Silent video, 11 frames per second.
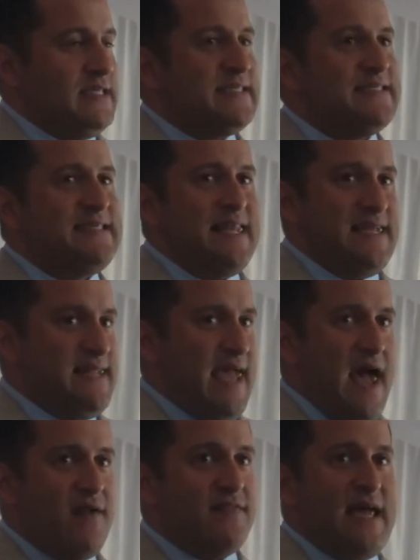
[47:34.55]
sitting
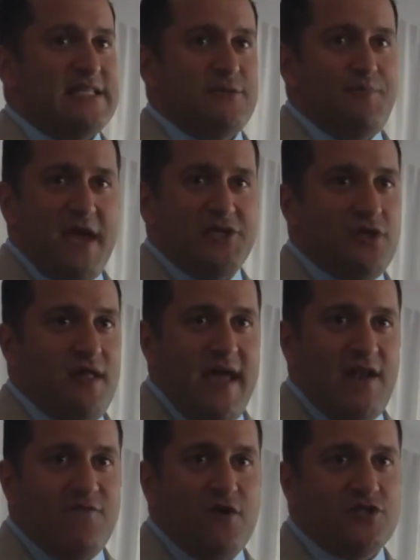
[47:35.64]
down at that special
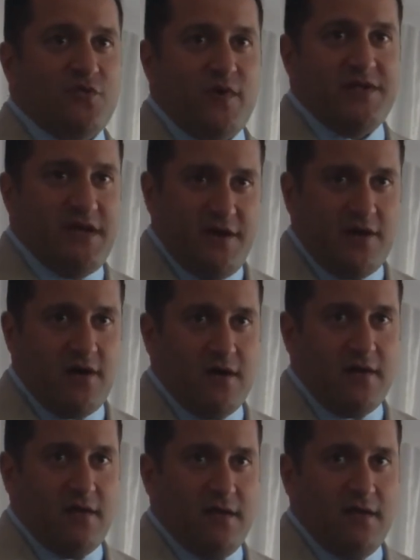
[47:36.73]
anniversary
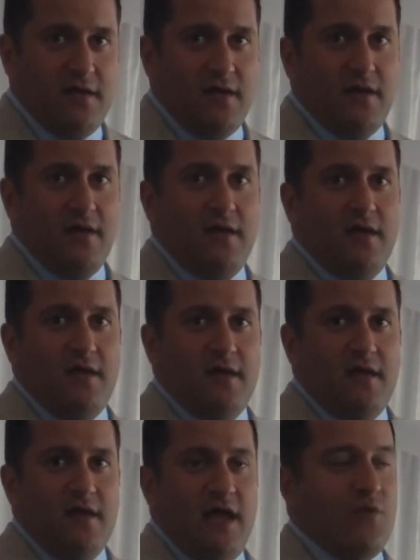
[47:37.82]
dinner
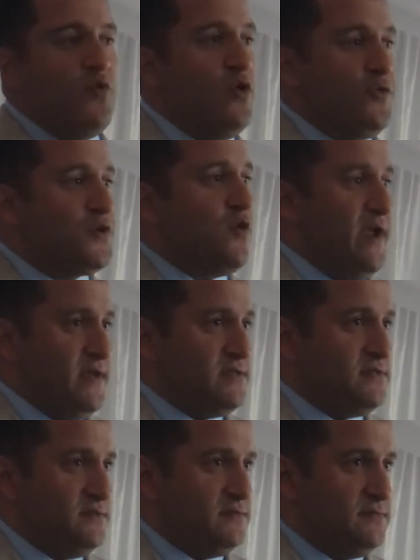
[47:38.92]
at Ruth Chris,